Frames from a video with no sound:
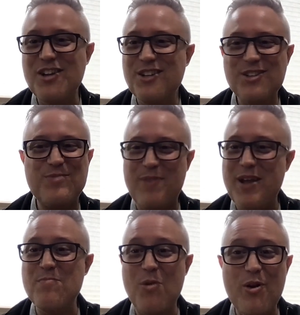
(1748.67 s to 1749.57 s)

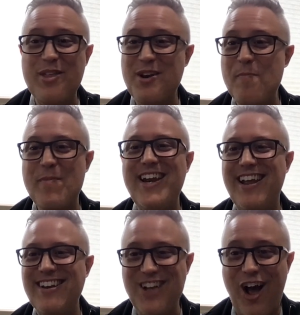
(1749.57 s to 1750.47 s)
Spend more than a
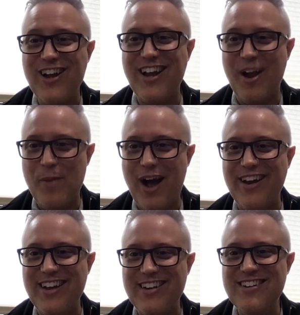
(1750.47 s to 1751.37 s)
minute talking about
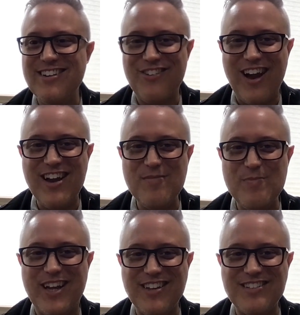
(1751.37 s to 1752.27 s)
it, right?
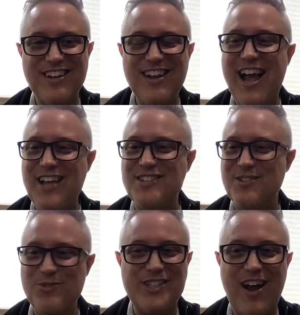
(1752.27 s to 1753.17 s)
Because as
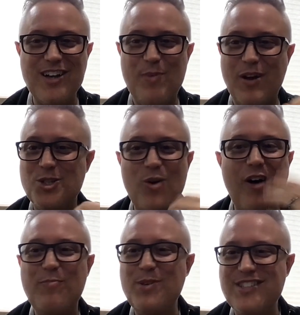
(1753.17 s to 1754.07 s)
we talked about,
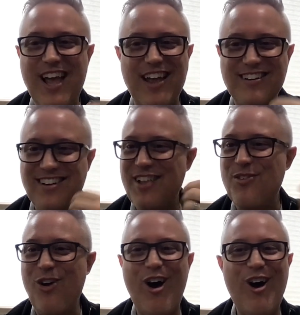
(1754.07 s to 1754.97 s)
12%, that's
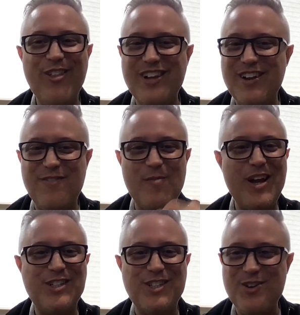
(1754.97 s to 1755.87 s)
all the
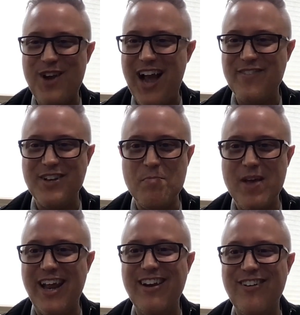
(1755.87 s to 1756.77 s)
information you have in a
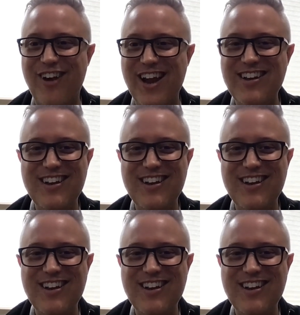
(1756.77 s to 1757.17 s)
minute, right?